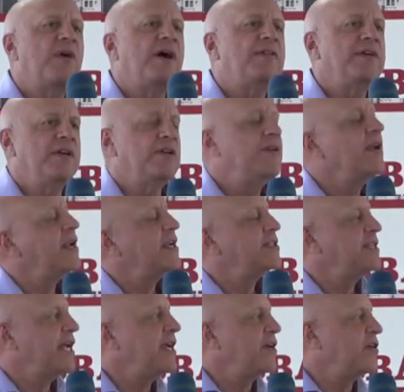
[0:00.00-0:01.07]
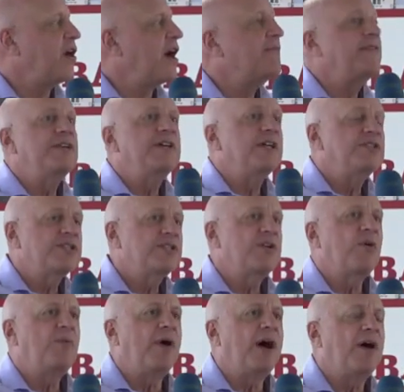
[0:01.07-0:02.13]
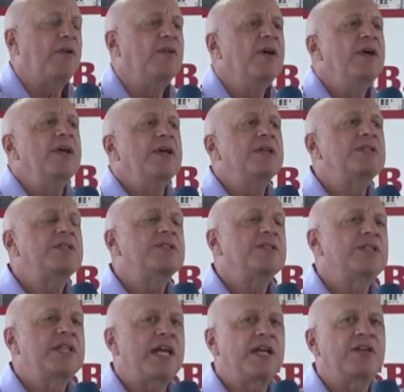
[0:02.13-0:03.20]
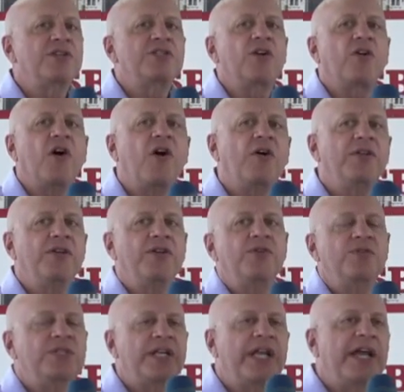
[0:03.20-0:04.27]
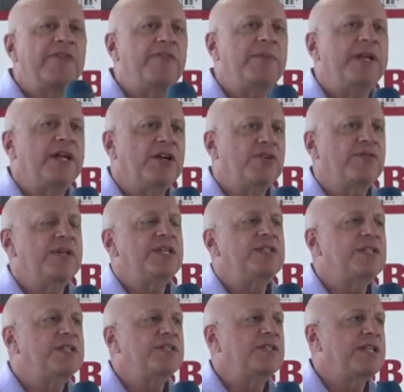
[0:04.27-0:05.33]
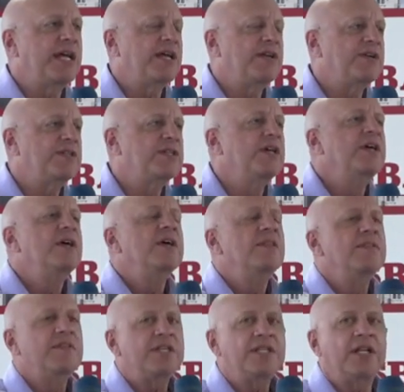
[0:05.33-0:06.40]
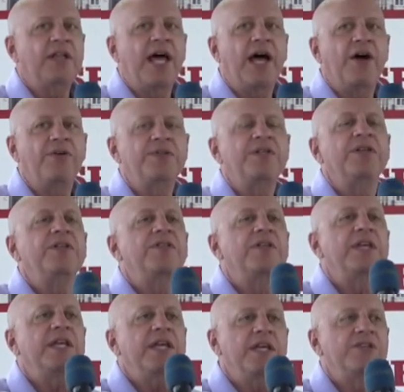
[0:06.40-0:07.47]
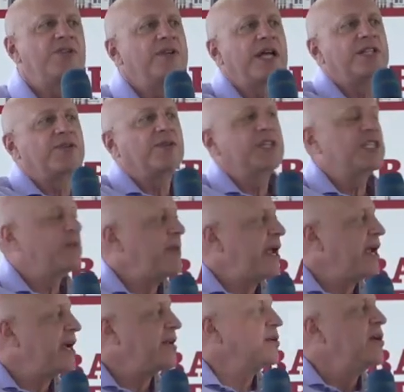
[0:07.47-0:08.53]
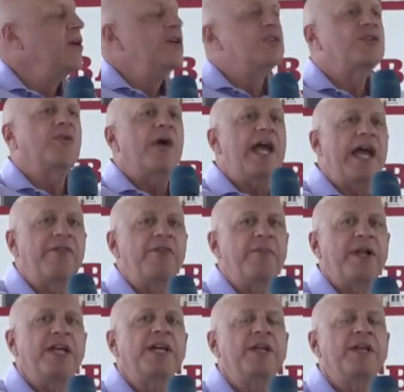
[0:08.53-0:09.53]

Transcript: the internet has taken off and done so well, is the standards are all used and everybody agrees to the standards. This allows the internet to expand. So everybody can